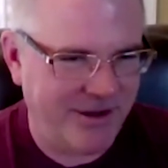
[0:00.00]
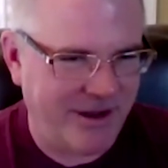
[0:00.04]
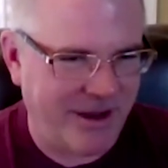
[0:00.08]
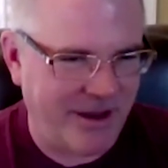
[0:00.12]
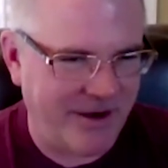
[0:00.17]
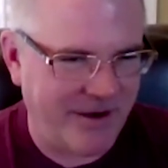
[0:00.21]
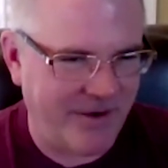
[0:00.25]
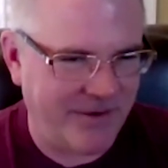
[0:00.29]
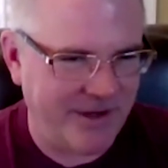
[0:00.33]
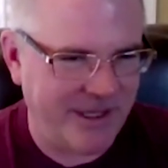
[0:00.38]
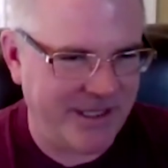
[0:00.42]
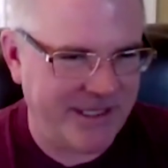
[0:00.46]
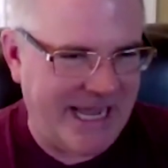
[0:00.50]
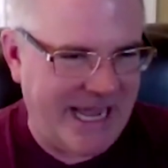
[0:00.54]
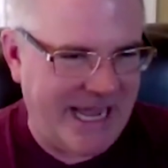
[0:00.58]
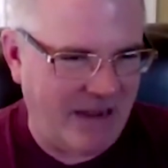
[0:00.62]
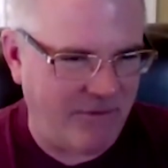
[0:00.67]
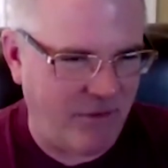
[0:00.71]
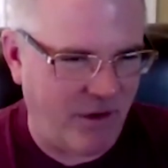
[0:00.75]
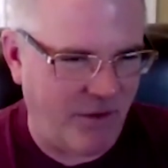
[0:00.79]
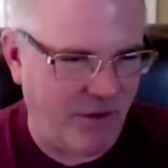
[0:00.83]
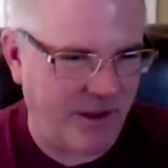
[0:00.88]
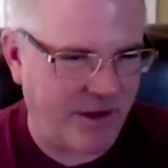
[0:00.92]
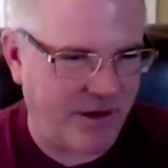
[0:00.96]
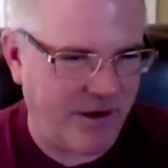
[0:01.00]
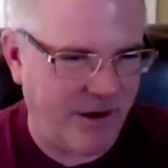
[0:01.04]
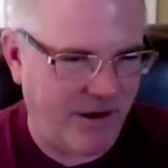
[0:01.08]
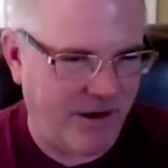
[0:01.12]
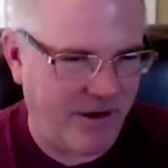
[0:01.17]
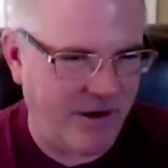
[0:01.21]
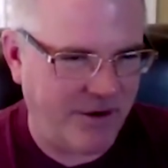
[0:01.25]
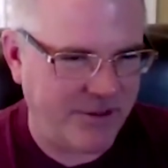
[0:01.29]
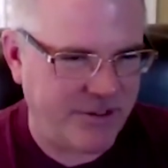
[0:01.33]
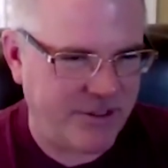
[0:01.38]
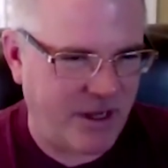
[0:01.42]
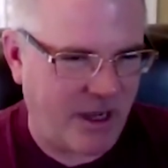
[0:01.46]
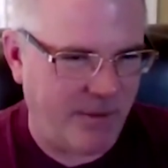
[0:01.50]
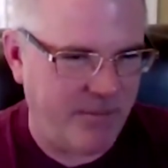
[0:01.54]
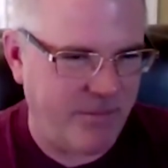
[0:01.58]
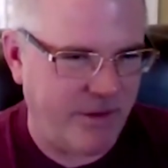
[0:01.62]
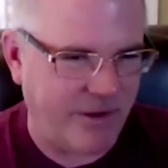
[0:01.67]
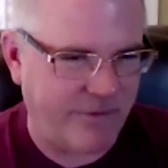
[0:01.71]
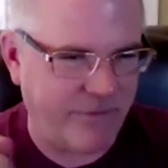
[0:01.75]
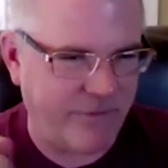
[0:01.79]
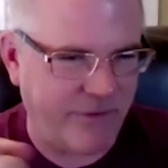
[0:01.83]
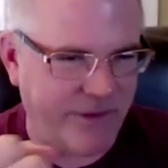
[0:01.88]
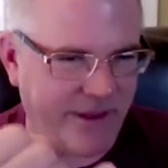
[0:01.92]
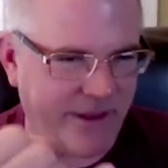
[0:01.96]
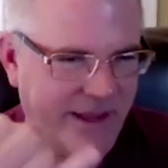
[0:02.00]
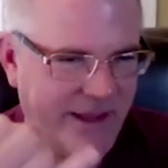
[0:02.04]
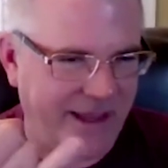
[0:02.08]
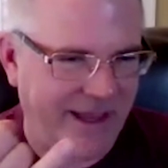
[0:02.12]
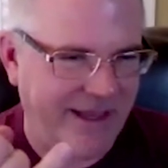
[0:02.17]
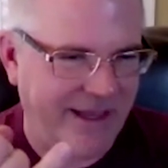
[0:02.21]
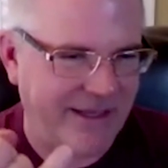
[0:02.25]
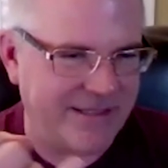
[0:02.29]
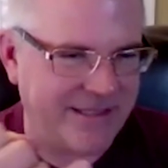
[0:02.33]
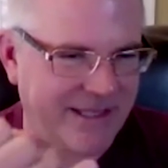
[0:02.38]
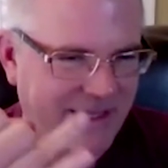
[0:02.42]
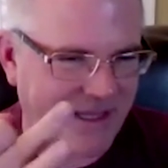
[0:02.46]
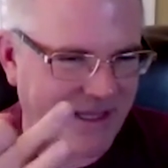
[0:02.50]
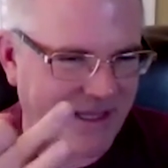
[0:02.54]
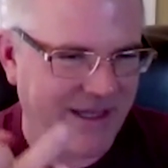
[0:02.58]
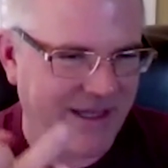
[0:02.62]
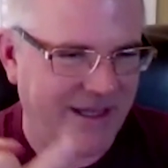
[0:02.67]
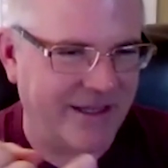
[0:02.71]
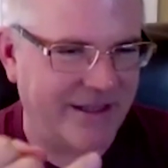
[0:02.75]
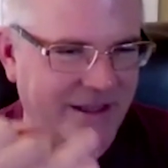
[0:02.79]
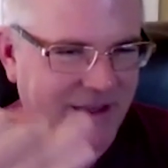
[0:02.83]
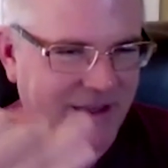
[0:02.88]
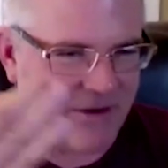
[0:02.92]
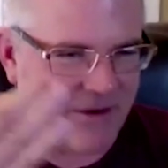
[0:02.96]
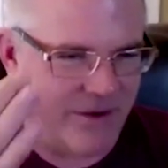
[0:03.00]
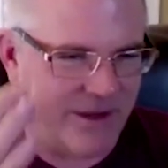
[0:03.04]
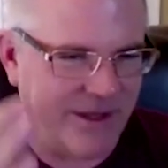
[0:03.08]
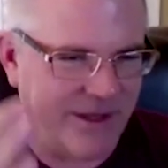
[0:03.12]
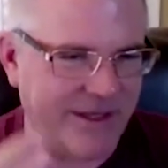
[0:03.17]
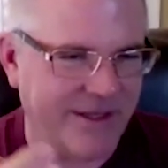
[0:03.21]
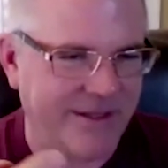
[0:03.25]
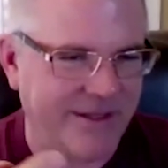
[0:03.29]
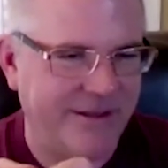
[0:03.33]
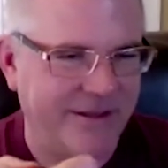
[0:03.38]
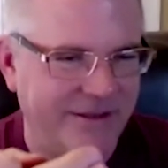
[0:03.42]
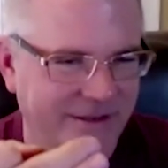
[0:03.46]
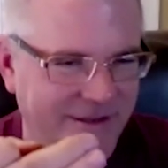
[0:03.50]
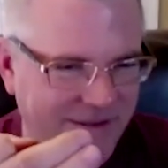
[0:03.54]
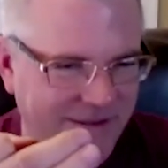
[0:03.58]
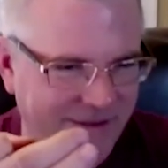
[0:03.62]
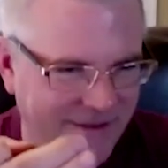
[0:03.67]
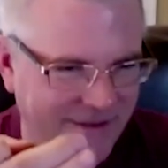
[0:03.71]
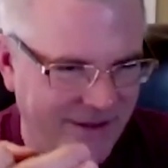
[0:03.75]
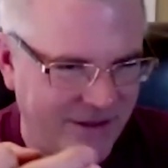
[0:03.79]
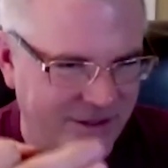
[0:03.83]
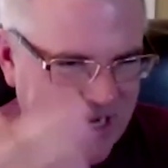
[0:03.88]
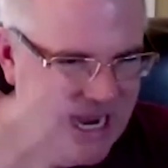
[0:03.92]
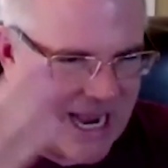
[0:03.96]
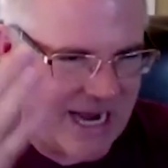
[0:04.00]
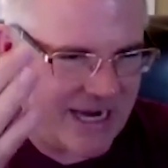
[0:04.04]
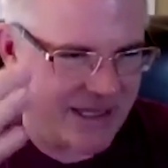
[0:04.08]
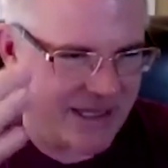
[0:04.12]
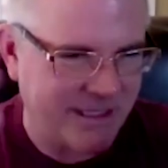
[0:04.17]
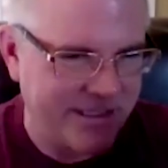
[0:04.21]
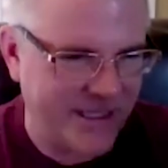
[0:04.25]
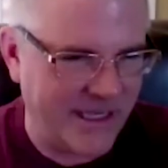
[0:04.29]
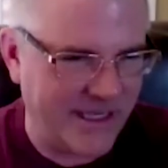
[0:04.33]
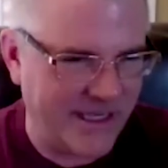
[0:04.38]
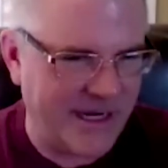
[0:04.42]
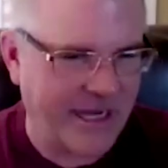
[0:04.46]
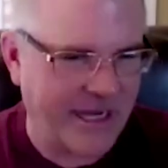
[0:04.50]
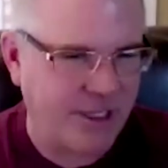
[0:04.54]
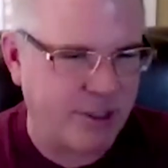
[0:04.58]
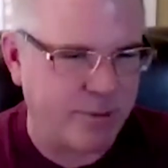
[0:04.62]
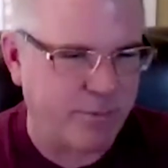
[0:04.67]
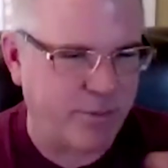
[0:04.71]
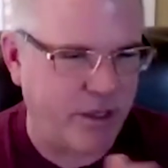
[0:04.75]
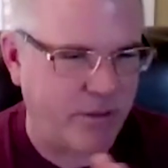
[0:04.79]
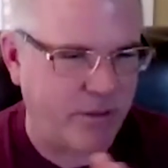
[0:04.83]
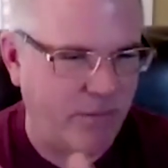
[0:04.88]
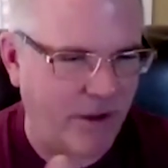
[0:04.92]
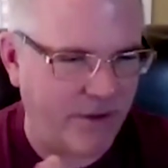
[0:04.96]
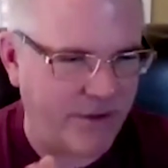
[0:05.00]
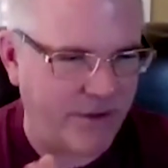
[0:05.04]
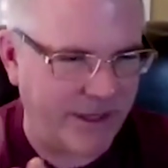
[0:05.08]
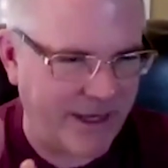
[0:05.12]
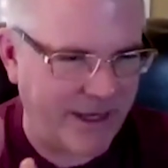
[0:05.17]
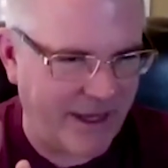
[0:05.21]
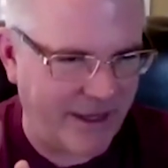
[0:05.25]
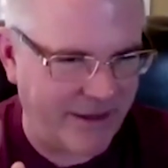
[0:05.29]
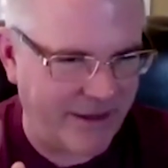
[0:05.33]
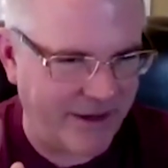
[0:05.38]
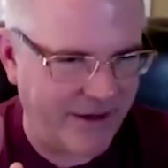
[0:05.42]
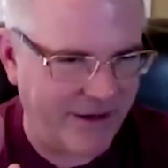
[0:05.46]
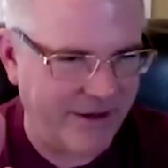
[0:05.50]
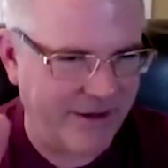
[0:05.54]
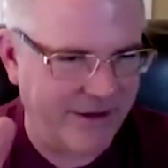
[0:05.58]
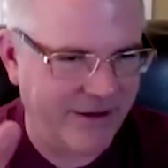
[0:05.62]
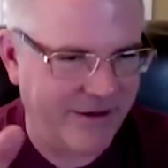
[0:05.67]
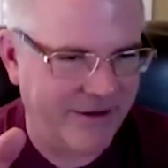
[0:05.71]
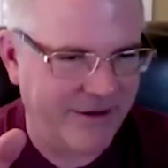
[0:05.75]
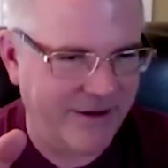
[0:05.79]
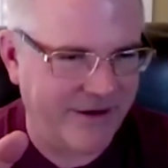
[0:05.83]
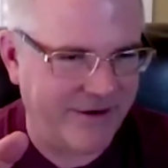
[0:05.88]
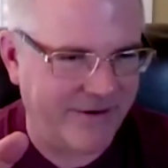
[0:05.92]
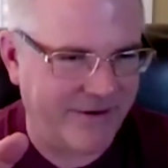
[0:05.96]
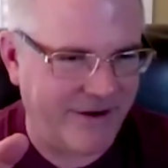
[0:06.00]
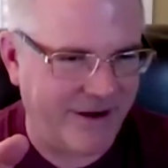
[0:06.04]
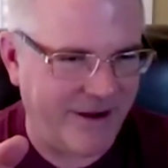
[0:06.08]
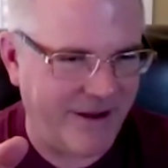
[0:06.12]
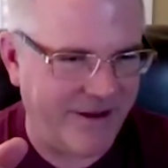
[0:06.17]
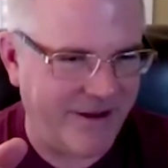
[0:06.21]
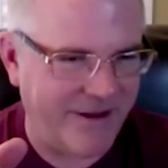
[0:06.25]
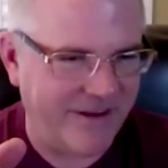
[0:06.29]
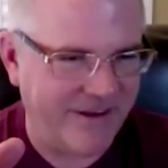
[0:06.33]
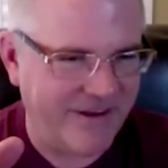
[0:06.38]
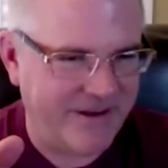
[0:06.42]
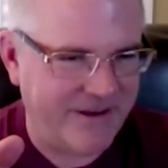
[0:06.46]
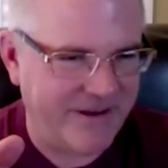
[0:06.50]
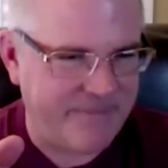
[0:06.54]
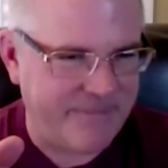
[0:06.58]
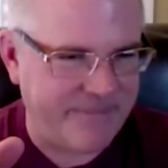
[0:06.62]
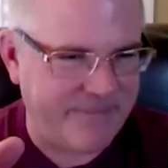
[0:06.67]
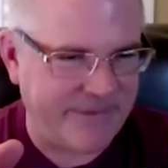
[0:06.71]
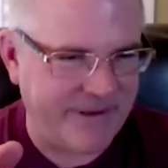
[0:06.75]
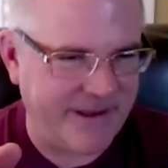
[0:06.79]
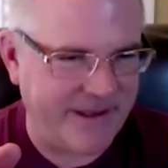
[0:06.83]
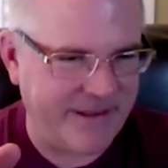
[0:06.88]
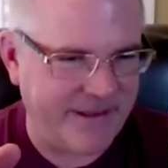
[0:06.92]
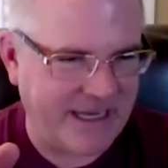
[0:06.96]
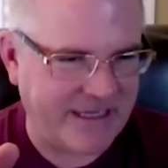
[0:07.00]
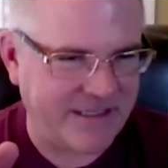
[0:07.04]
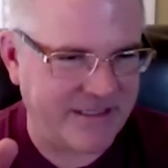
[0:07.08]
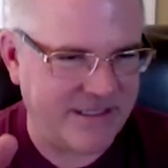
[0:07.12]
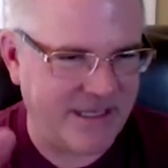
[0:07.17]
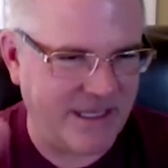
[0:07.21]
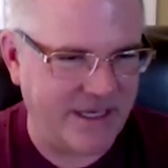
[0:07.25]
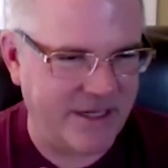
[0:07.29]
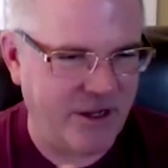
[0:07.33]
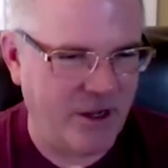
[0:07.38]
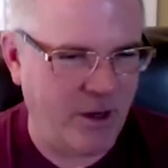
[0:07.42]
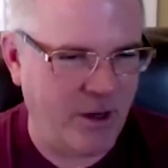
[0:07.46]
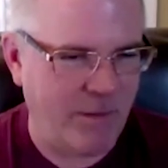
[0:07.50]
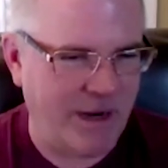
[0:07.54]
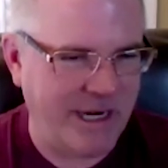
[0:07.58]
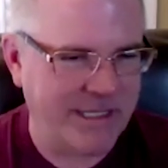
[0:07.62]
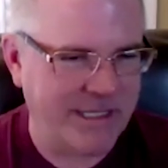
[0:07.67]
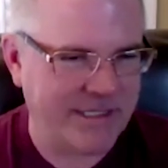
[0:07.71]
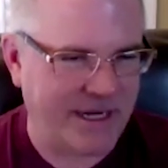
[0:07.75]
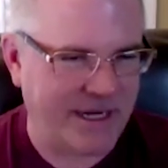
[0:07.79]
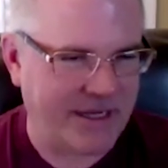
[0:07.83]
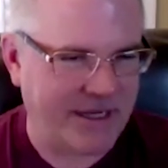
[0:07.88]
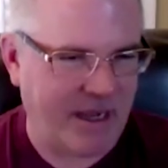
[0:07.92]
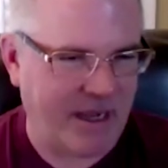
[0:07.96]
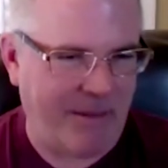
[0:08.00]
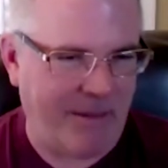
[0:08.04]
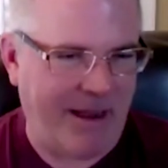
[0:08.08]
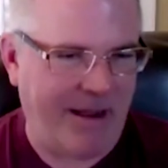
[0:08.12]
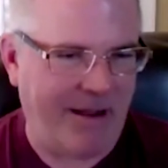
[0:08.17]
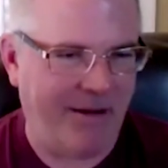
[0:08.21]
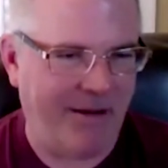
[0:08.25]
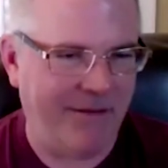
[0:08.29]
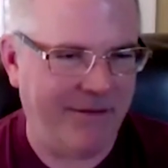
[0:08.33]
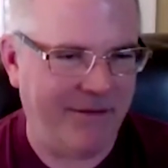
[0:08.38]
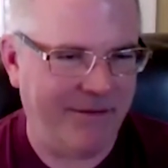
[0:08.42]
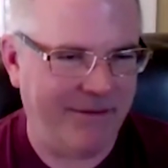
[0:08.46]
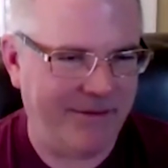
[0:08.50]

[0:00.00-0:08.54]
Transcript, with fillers: I don't need to have all the cards. So I'd look for the ace, the king, the queen, the jack, and ten. I can just put them all together, right? And next thing you know, money's going to come out,